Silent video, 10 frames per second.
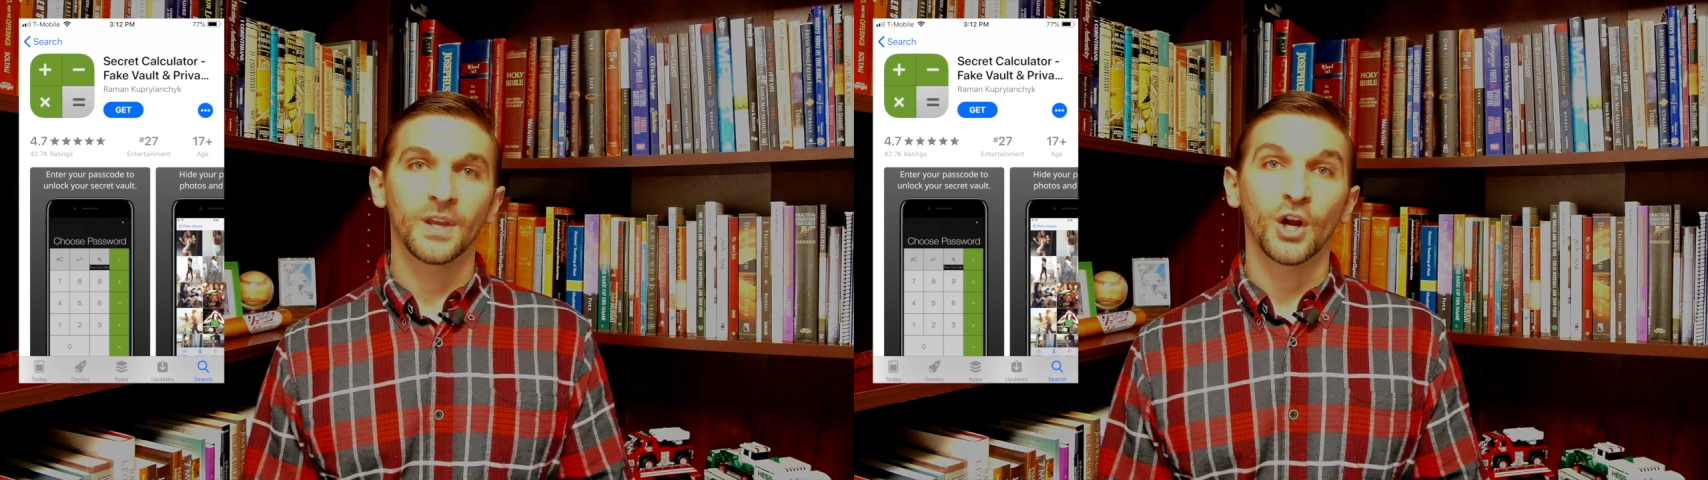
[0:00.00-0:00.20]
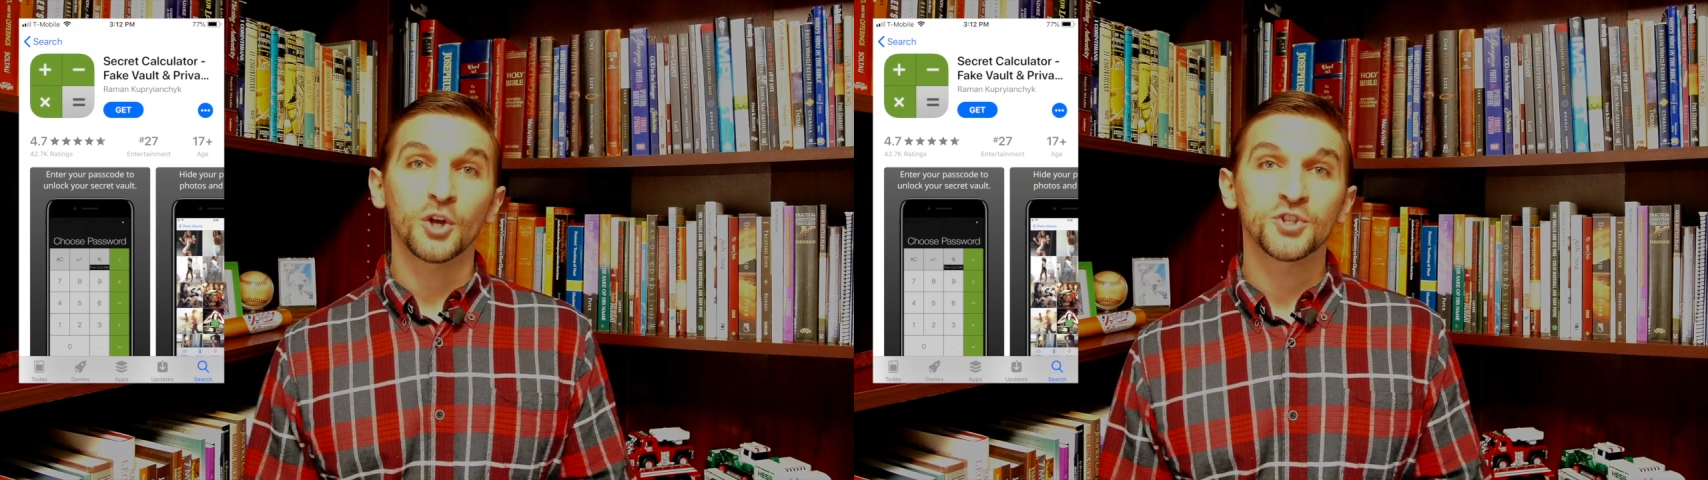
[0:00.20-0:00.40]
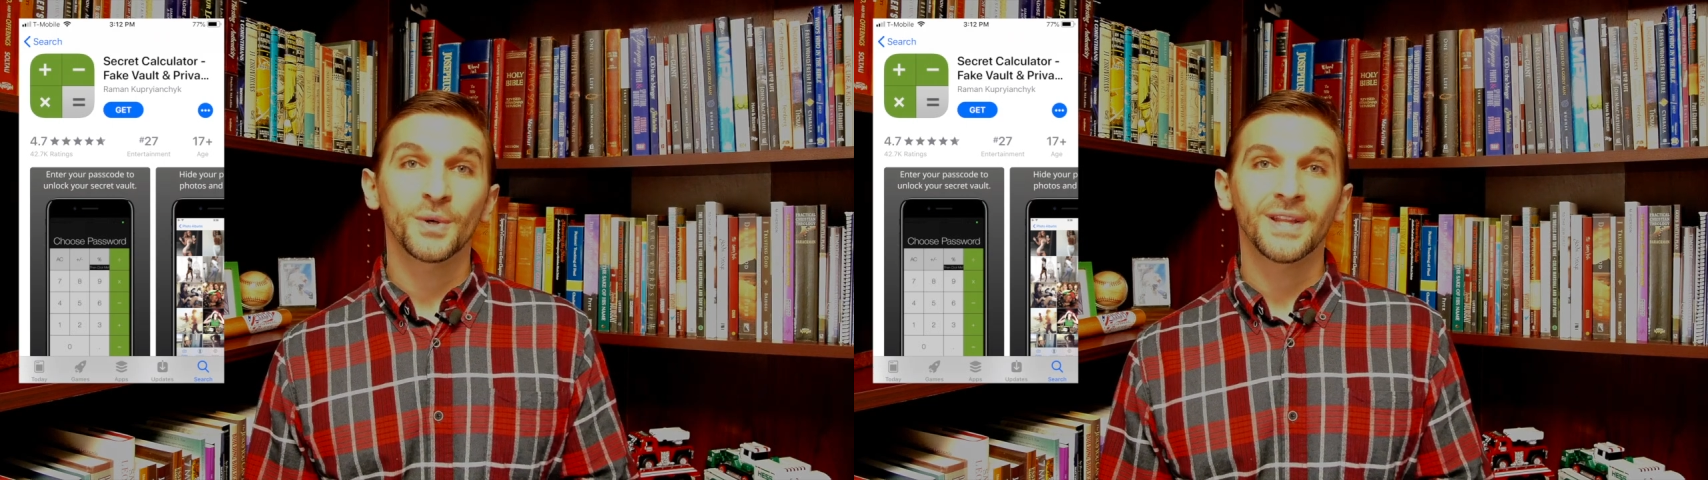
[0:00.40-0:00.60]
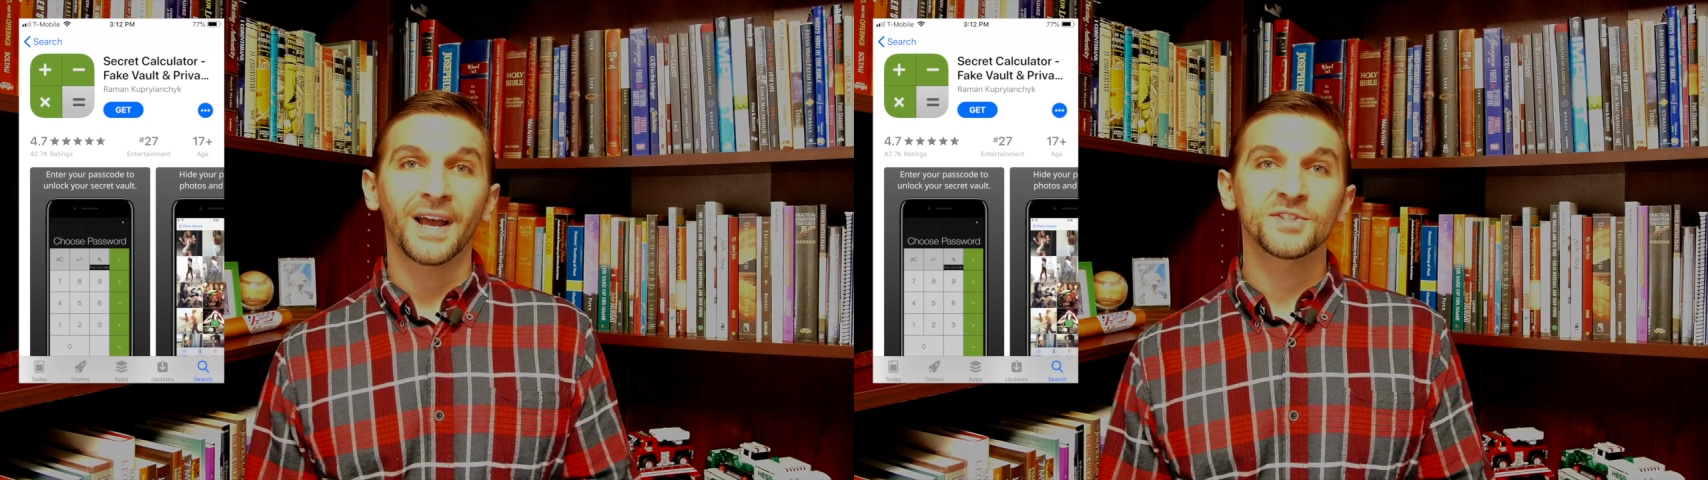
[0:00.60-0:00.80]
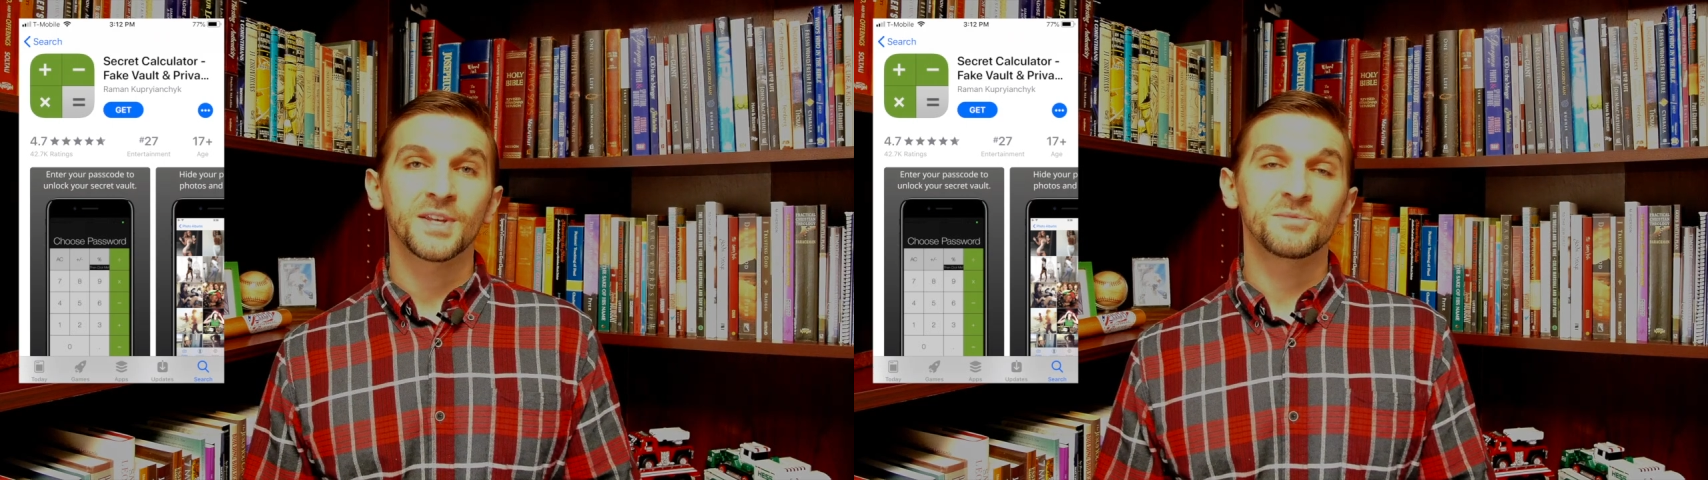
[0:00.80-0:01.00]
It also
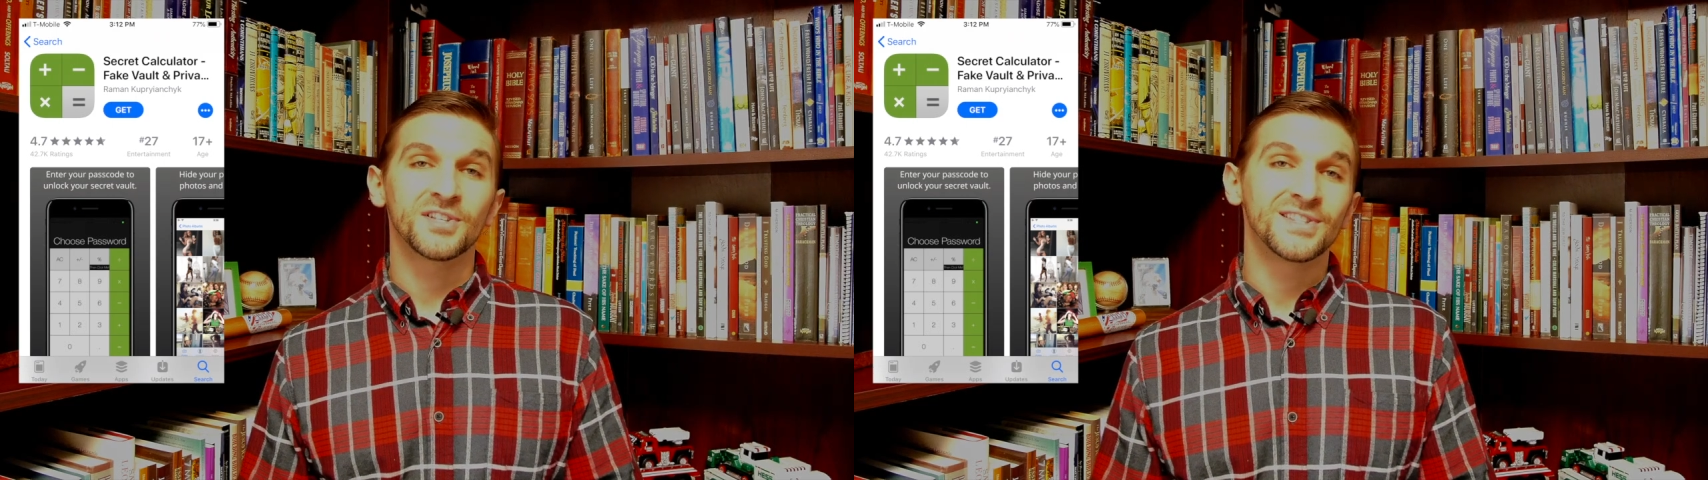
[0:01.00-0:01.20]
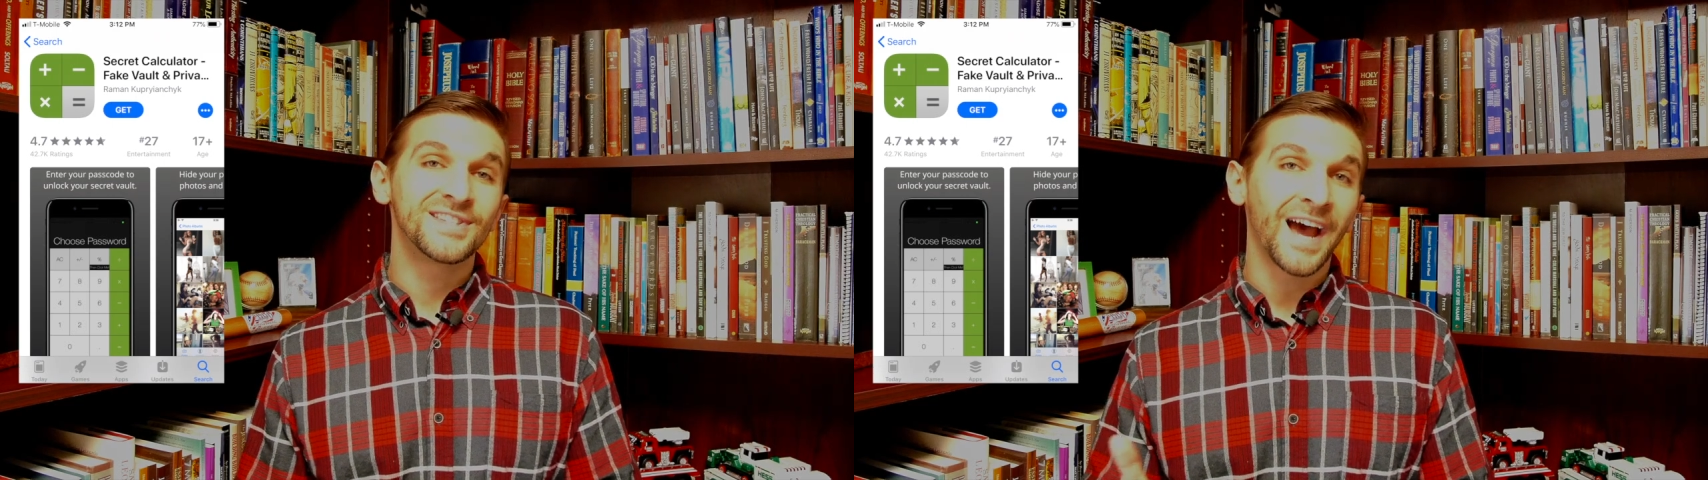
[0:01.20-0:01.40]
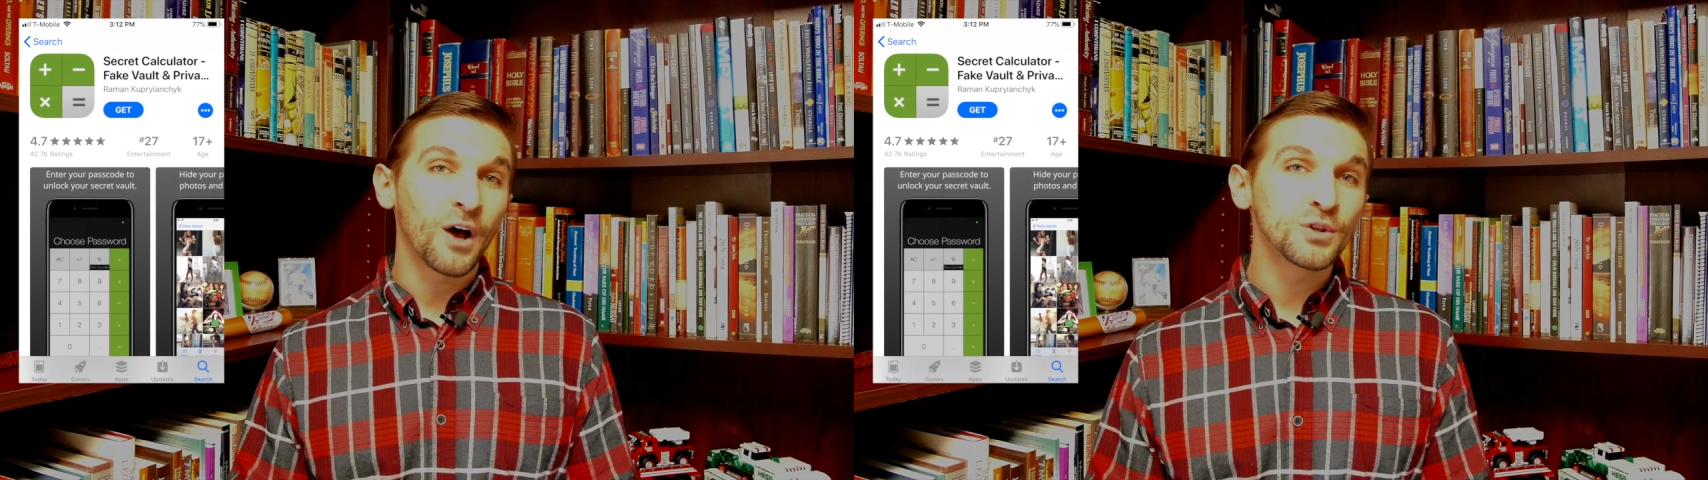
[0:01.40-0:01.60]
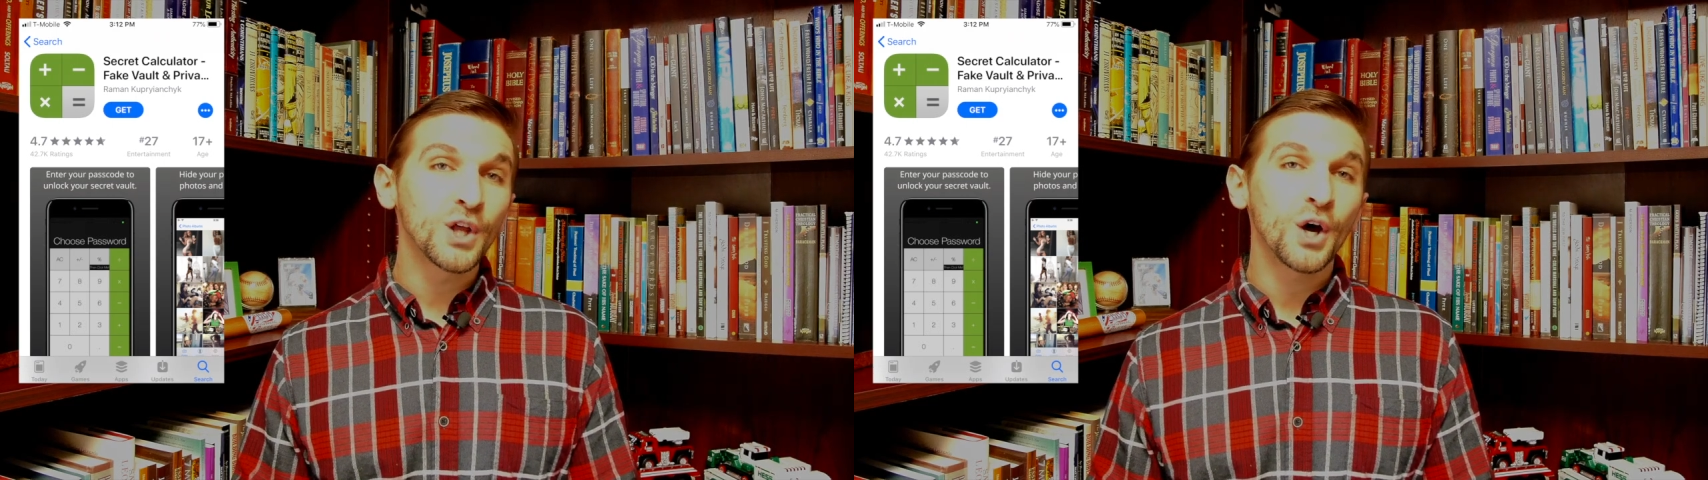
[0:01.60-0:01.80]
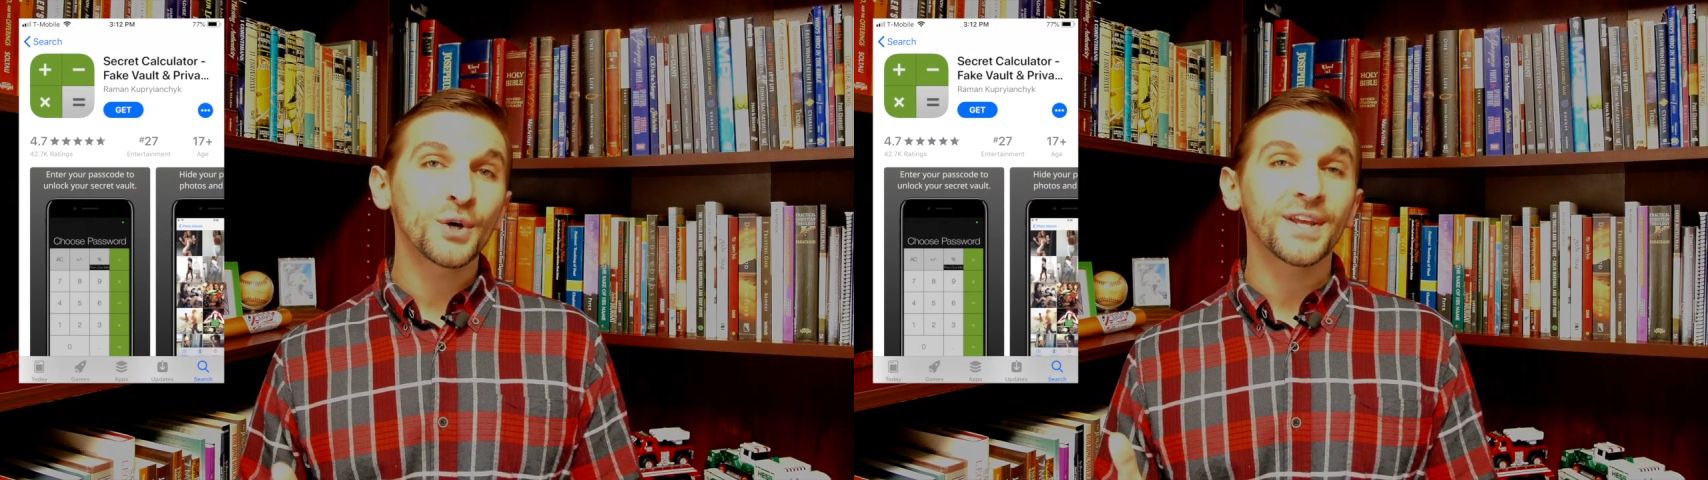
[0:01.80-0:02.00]
allows them to
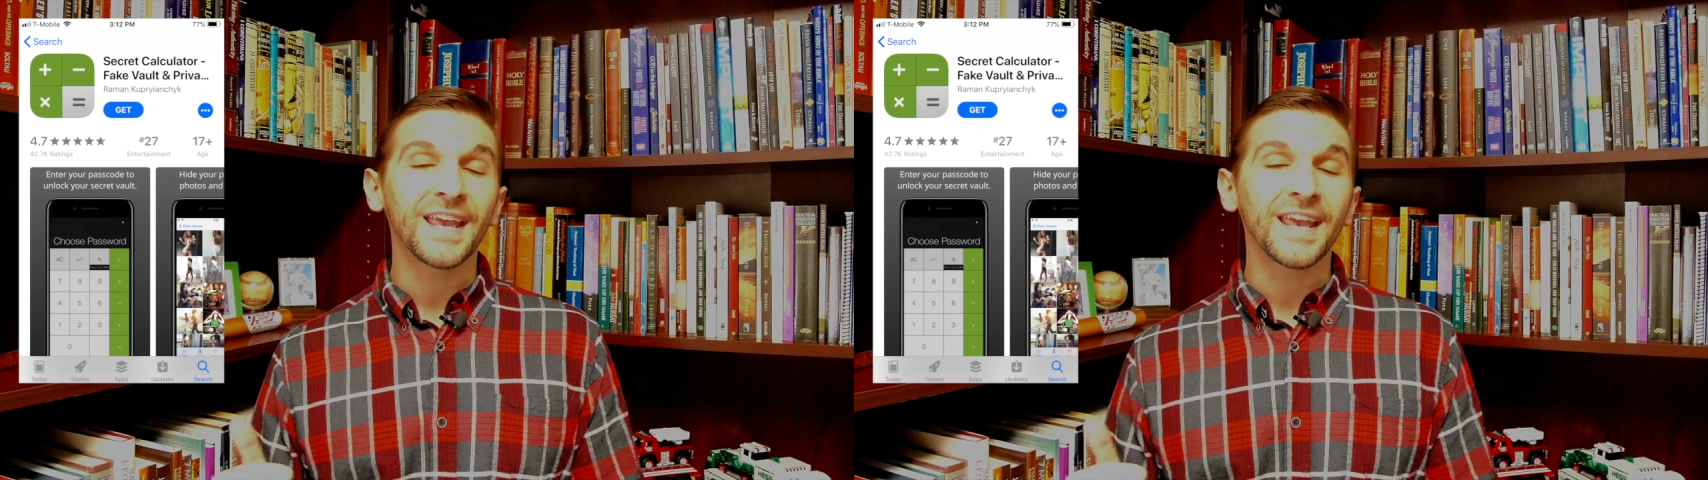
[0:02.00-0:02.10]
download